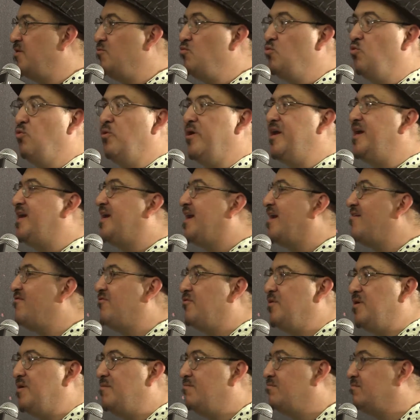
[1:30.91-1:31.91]
week,
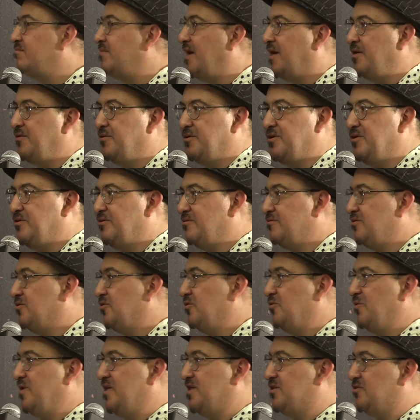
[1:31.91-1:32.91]
every, 2
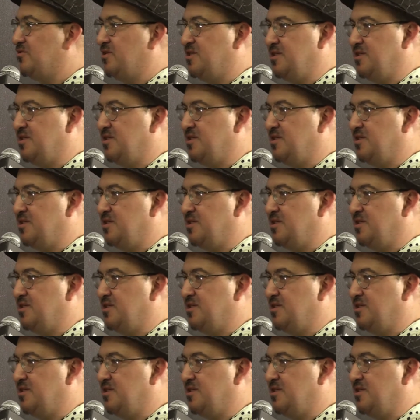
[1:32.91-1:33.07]
weeks.